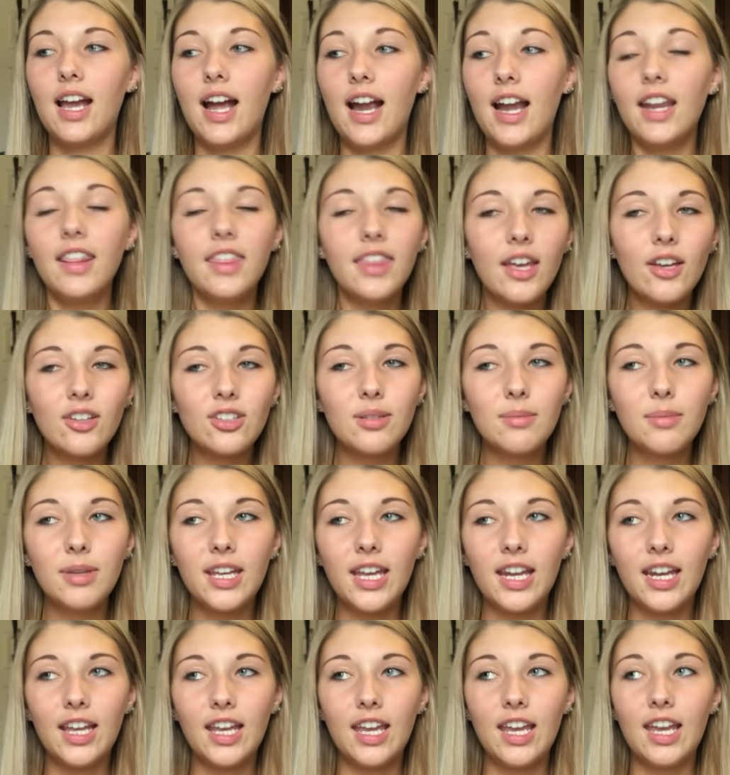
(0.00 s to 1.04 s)
I didn't think I was gonna be
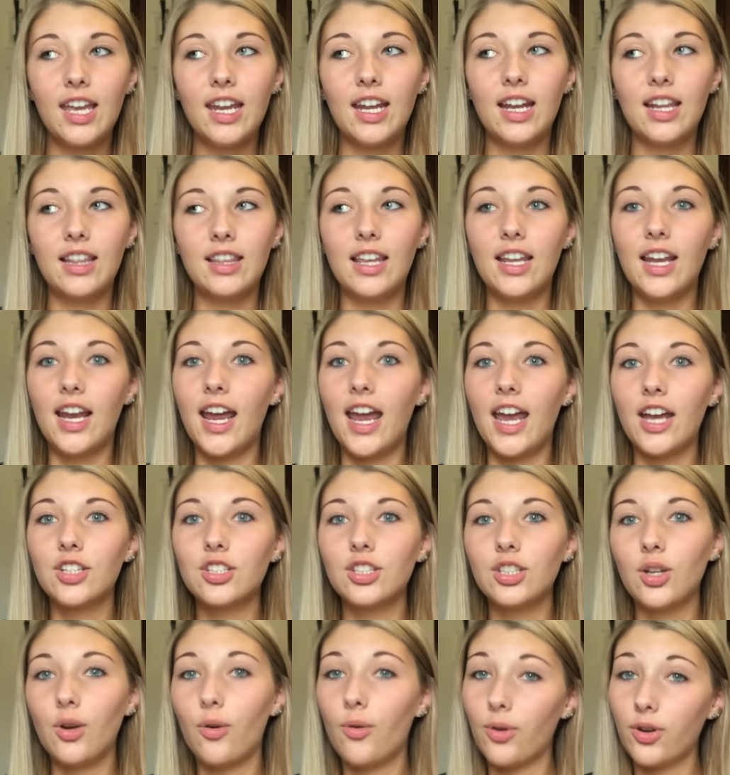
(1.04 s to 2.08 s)
getting it. And then I
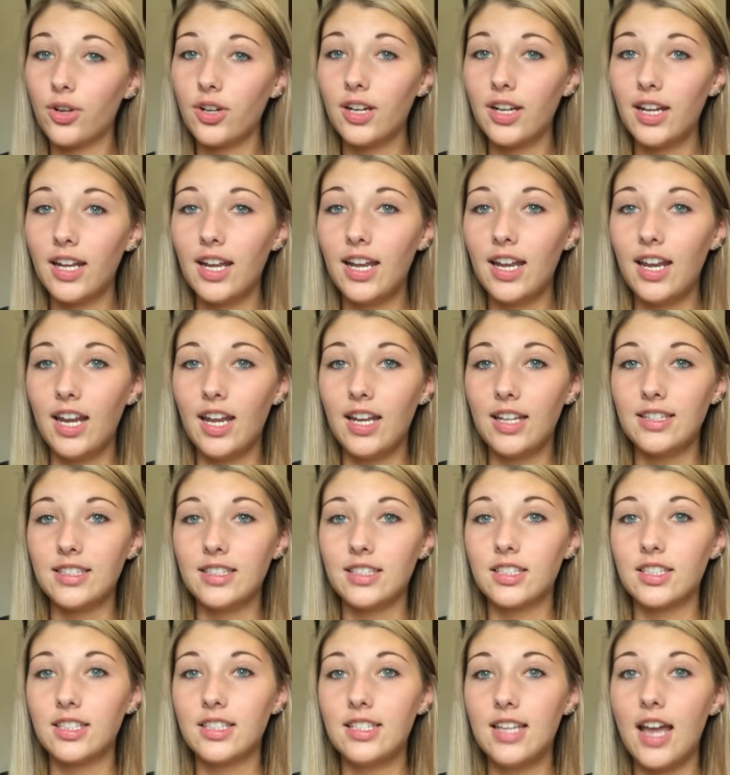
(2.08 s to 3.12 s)
actually ordered it and it's
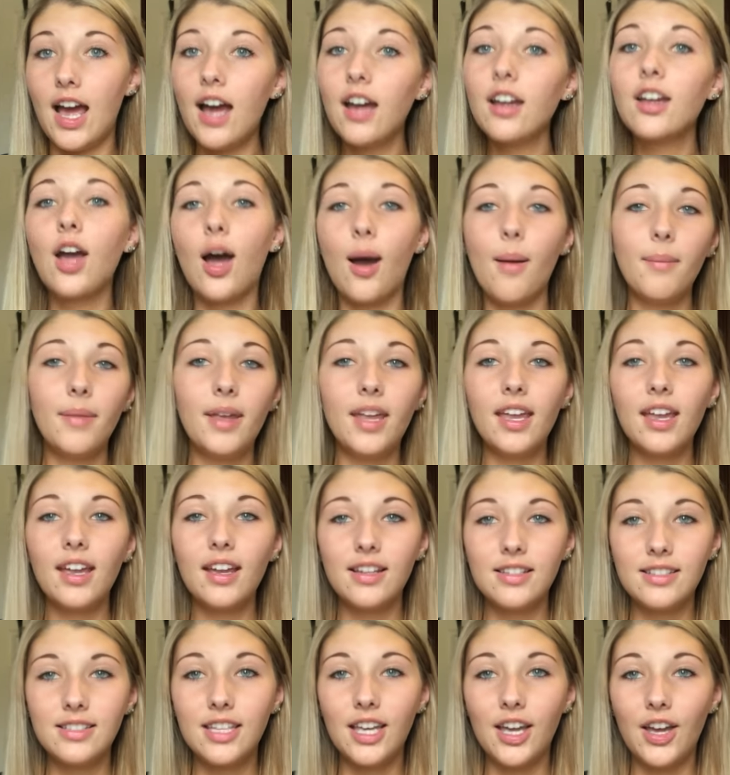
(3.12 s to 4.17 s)
not coming
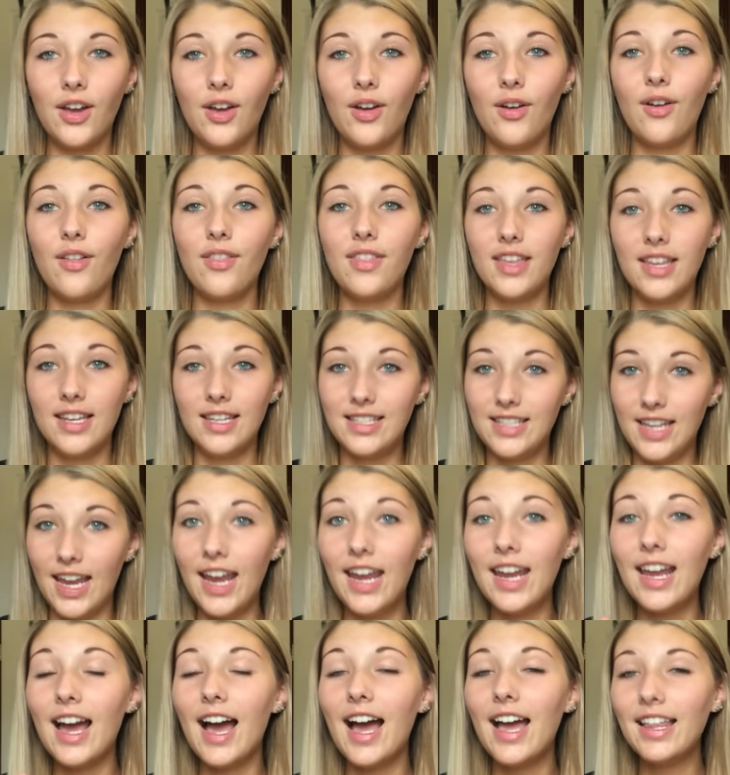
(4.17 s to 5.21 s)
until the
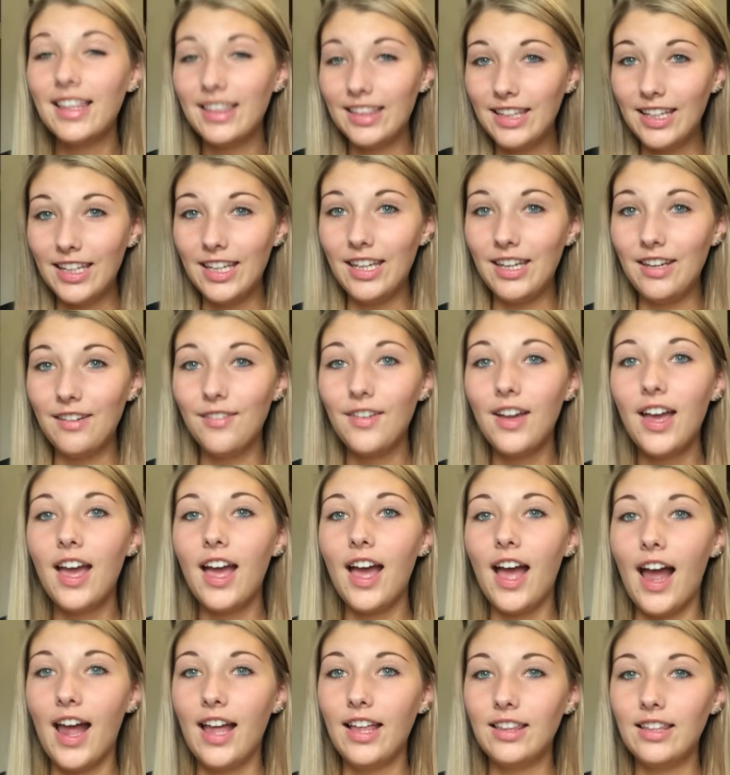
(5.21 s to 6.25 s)
day I leave.
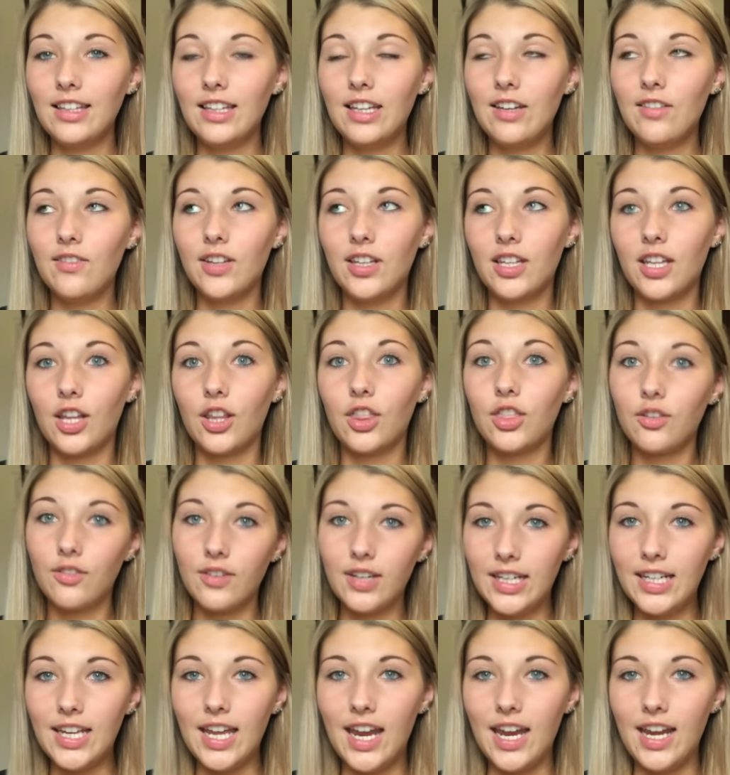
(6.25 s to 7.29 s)
I leave in like
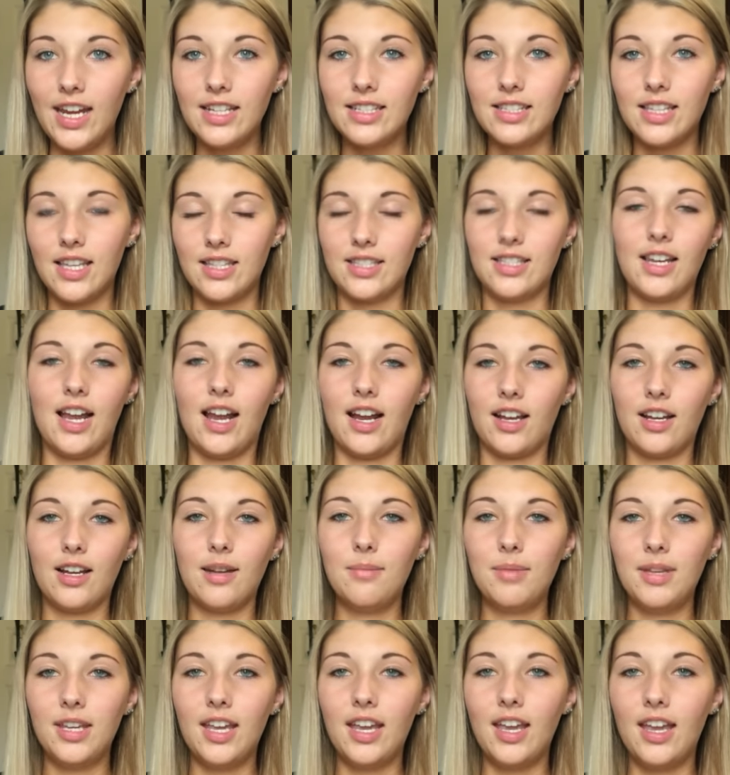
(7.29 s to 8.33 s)
three days. It's not gonna
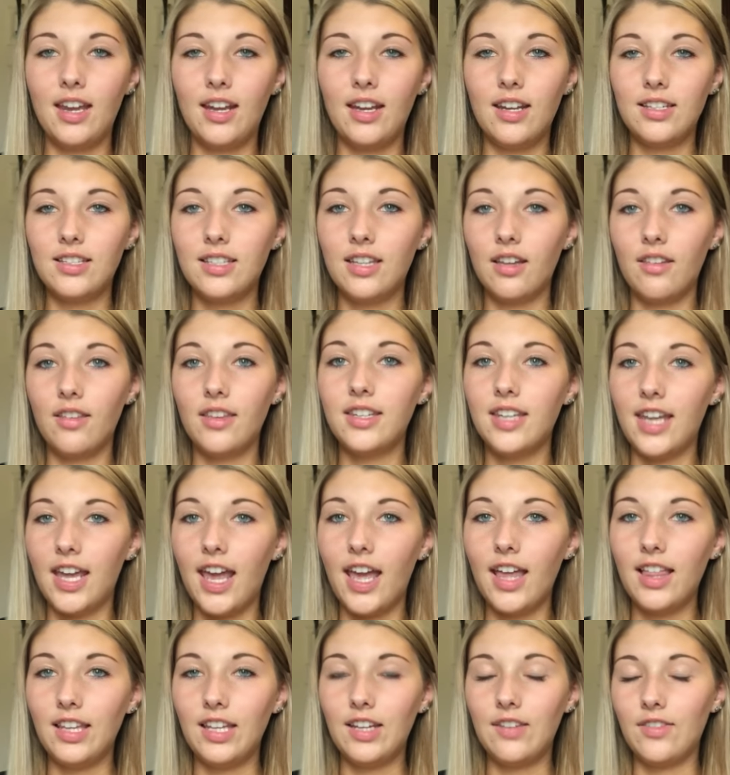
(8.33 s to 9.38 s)
be in until the
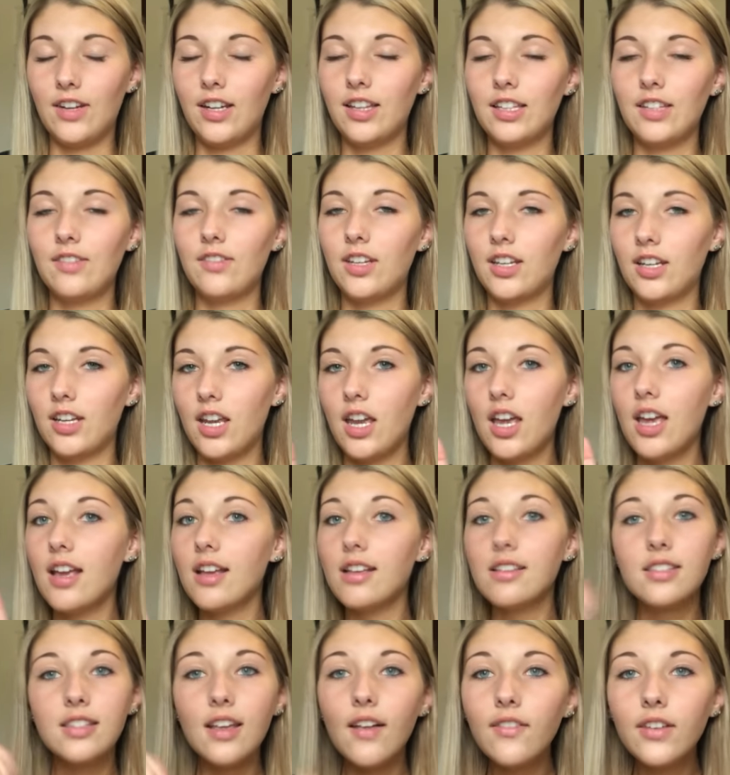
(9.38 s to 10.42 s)
day I leave and I leave at
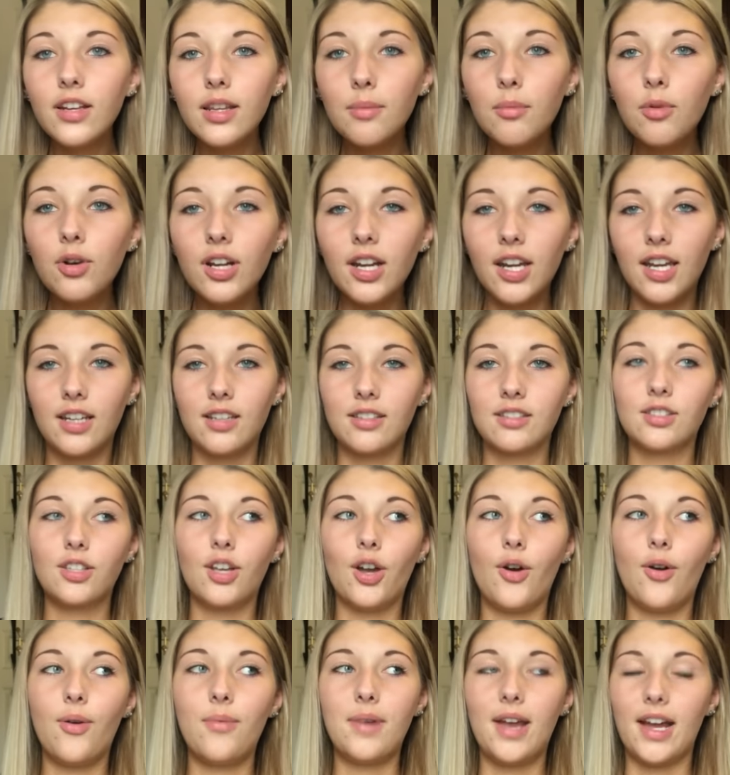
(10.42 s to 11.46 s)
seven in the morning.
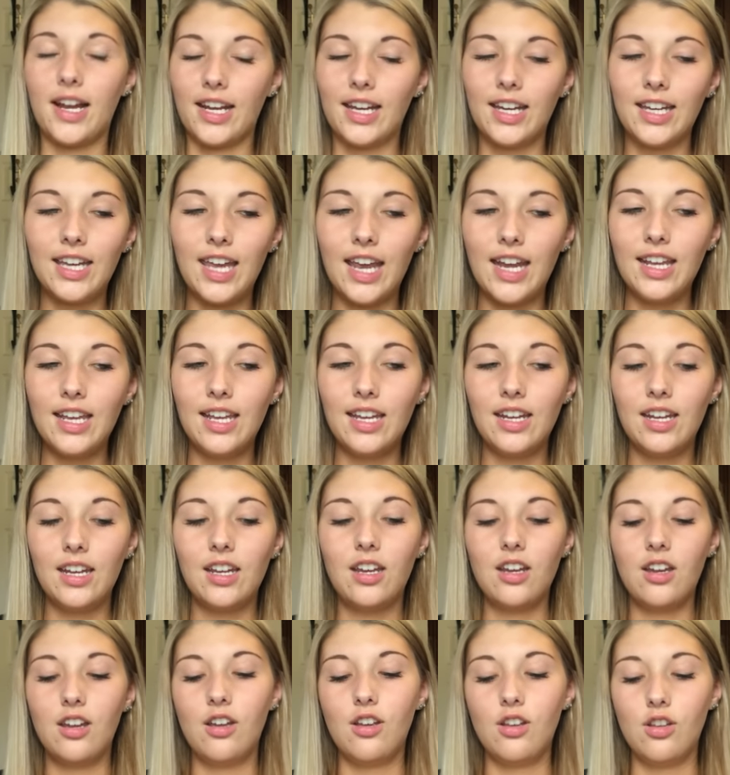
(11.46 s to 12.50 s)
So I'm not gonna get it.
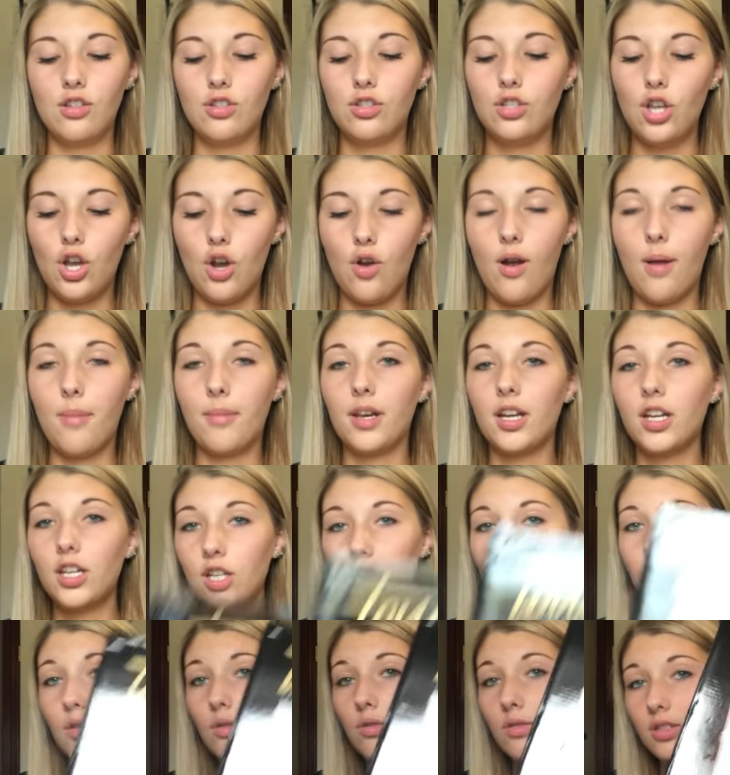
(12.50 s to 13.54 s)
So I'm gonna
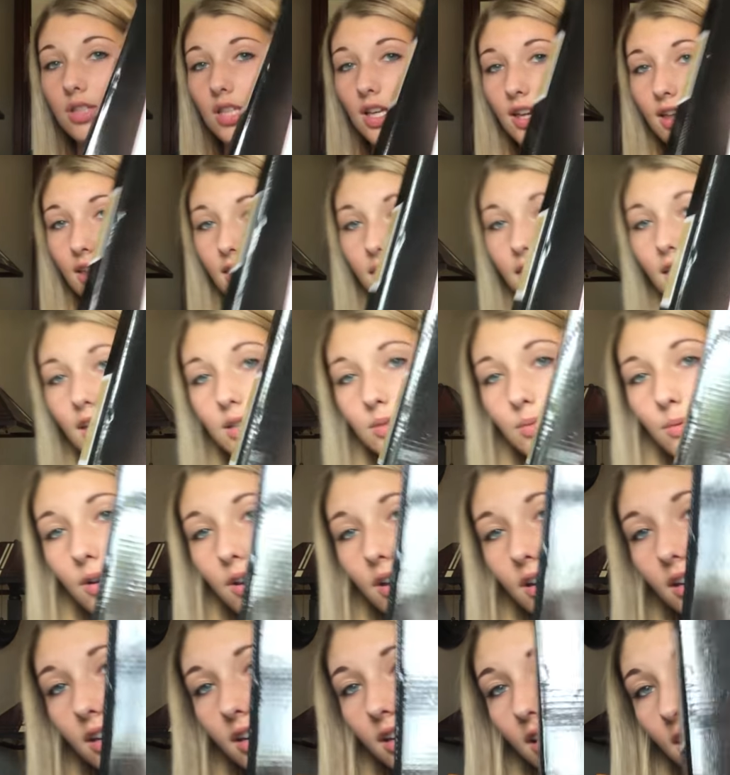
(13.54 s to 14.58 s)
use this
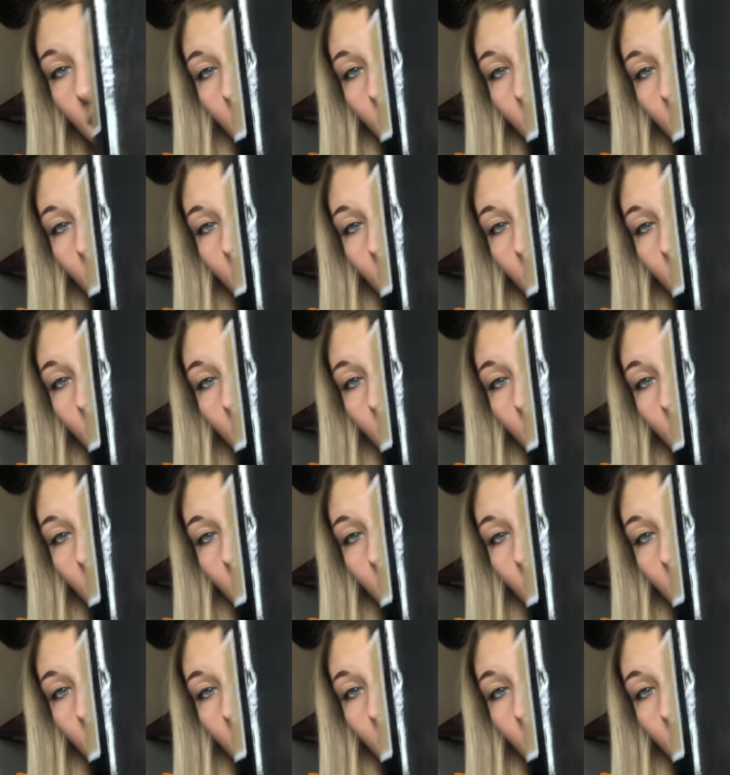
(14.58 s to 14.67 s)
one